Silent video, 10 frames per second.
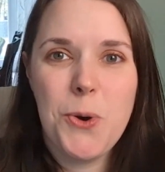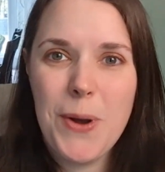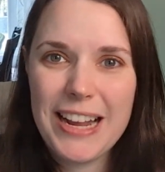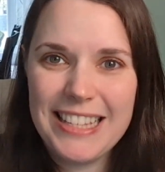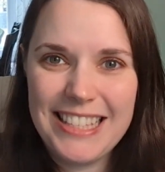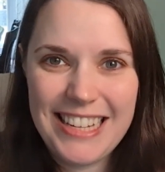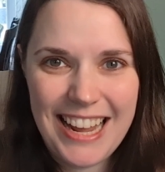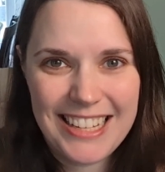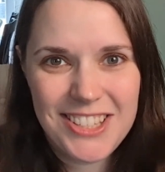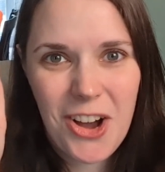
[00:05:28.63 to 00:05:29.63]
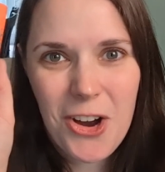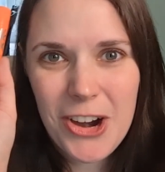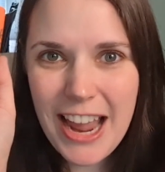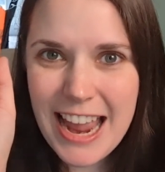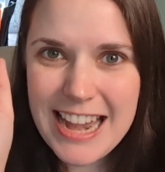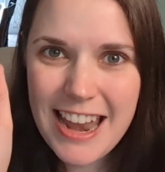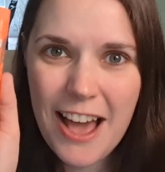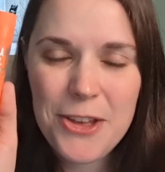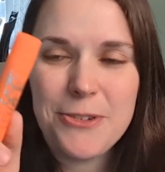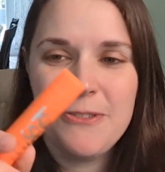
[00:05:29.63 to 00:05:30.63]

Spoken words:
quick sticks are another